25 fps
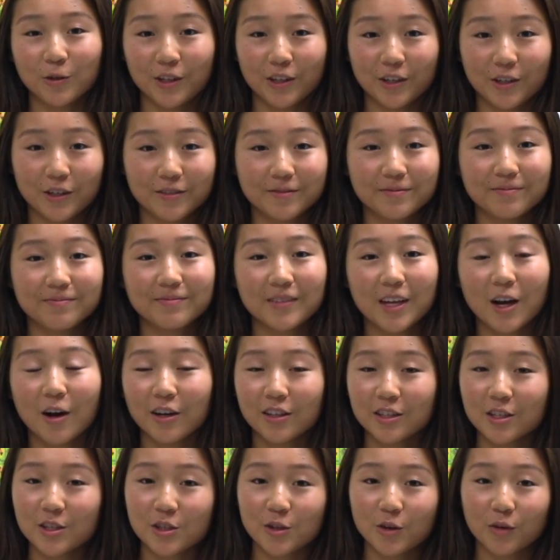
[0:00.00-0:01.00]
year. Now on
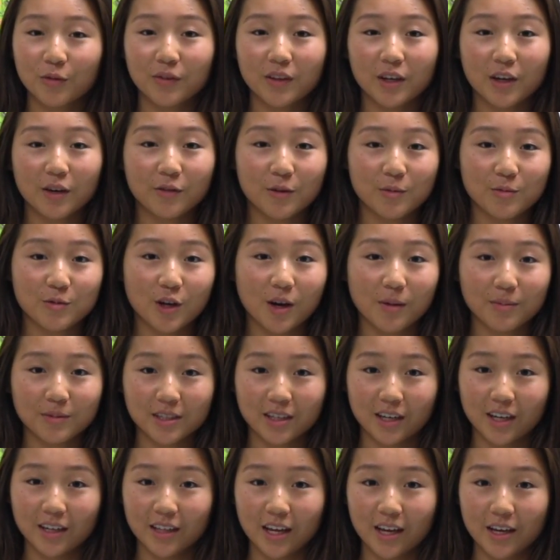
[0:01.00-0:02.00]
to Sophia from
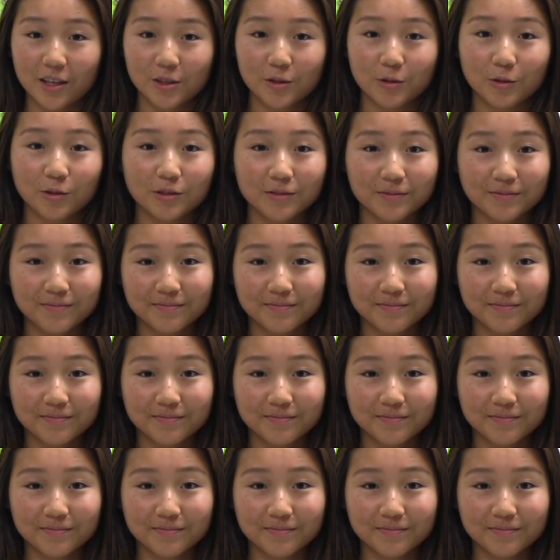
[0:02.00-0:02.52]
Chopticon High School.